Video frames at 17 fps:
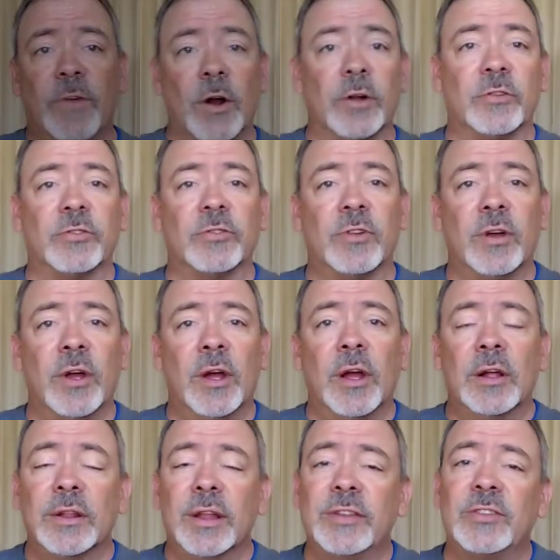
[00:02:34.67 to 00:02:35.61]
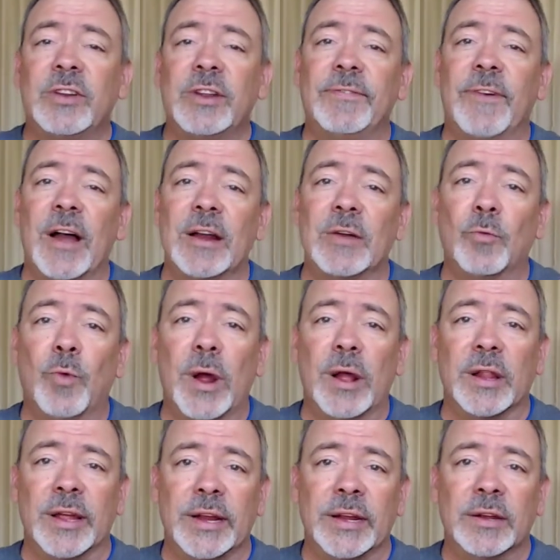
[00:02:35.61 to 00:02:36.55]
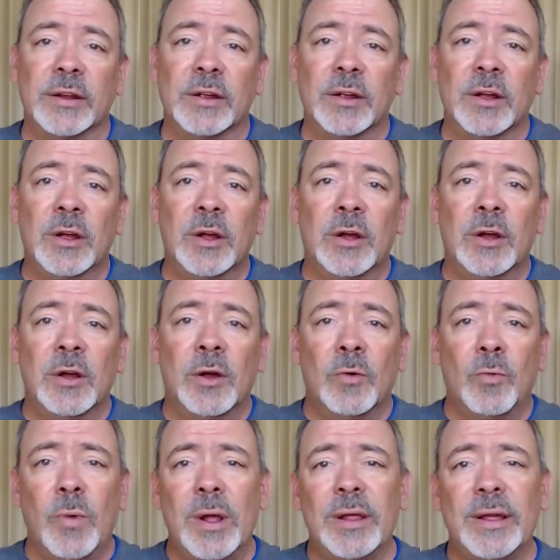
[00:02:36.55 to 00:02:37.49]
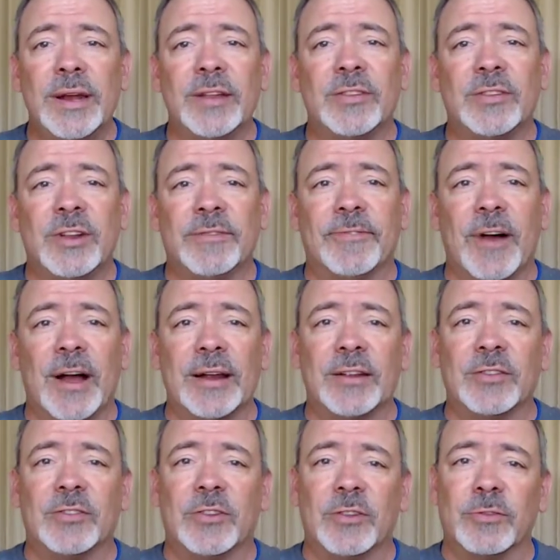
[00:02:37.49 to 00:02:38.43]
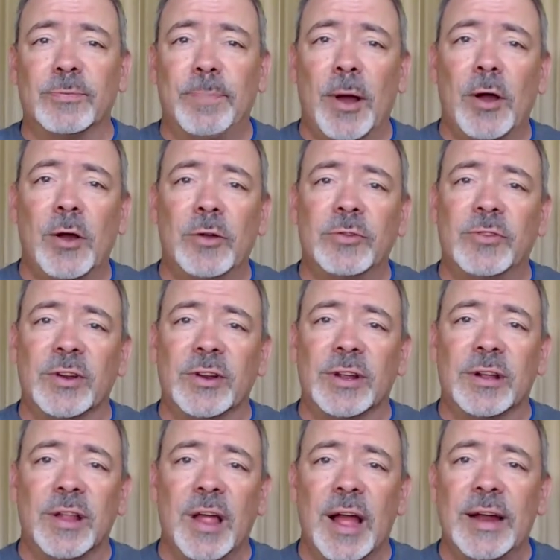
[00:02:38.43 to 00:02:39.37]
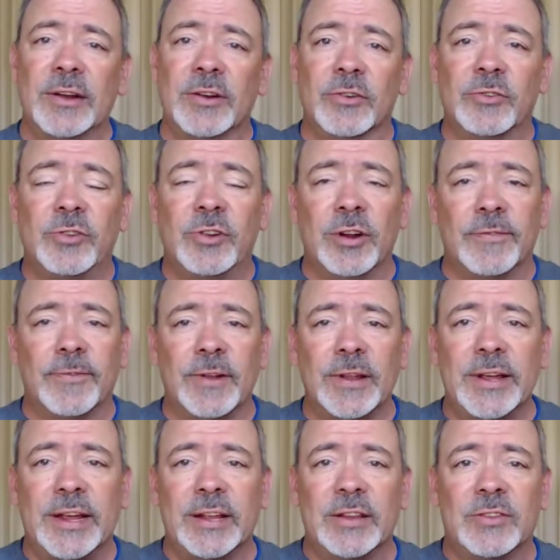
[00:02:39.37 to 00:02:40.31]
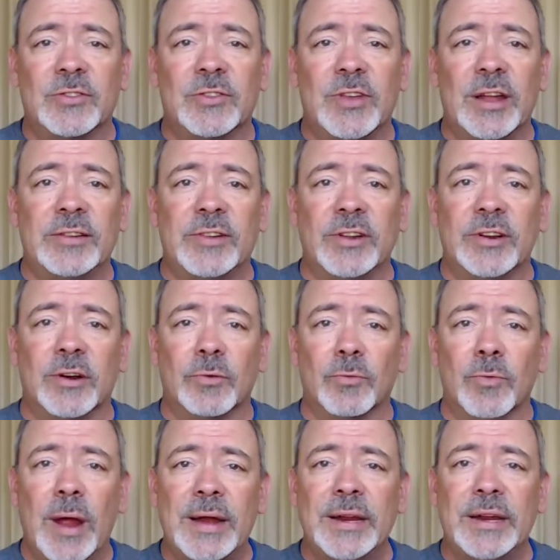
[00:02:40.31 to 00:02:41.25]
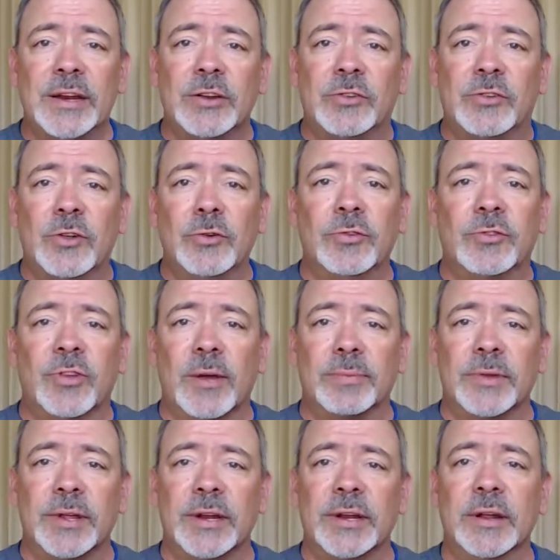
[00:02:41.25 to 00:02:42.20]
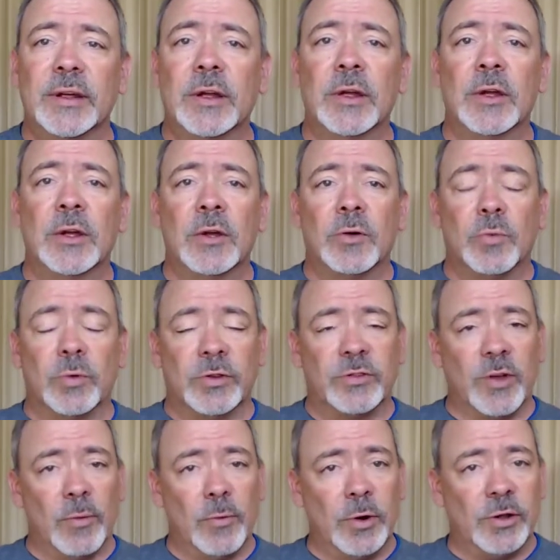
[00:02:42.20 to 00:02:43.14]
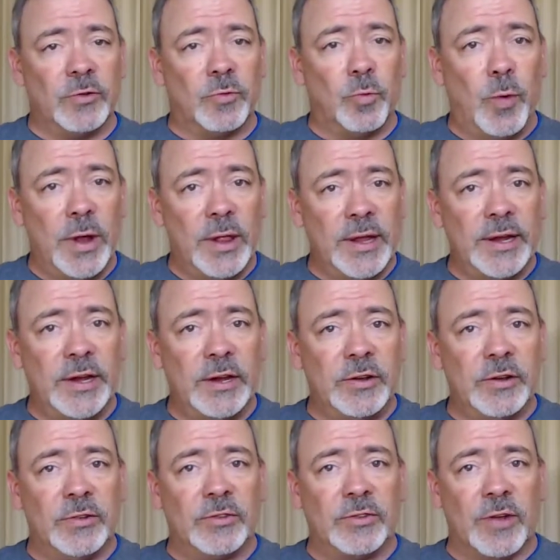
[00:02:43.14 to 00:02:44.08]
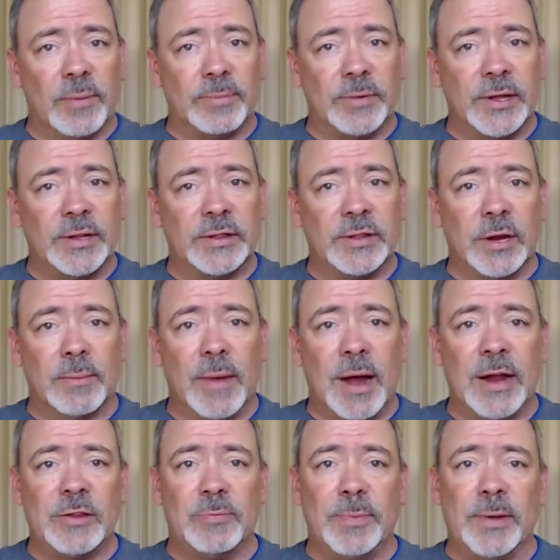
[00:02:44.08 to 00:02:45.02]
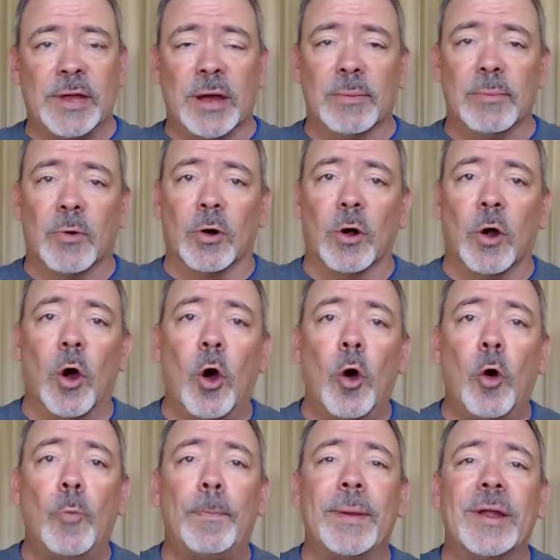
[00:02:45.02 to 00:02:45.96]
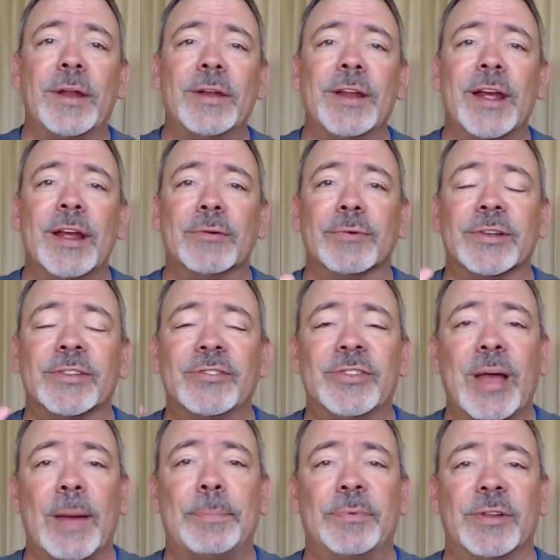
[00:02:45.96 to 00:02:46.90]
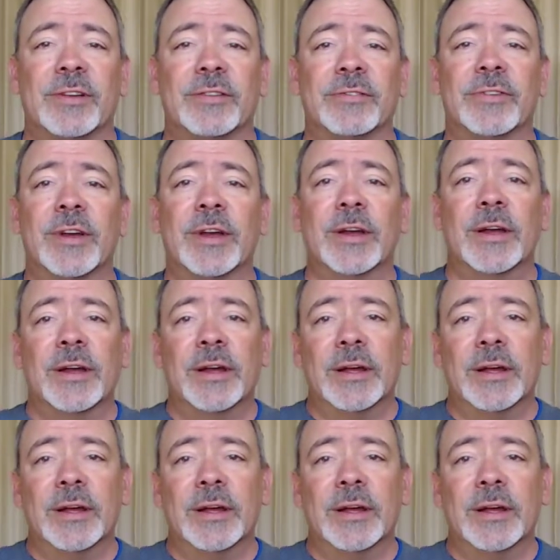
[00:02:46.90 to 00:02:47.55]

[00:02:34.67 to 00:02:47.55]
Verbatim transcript: First, let's define willing. Willing is defined as disposed, inclined, or cheerfully consenting or ready to do something. When someone is willing to do something, their minds become more open and receptive.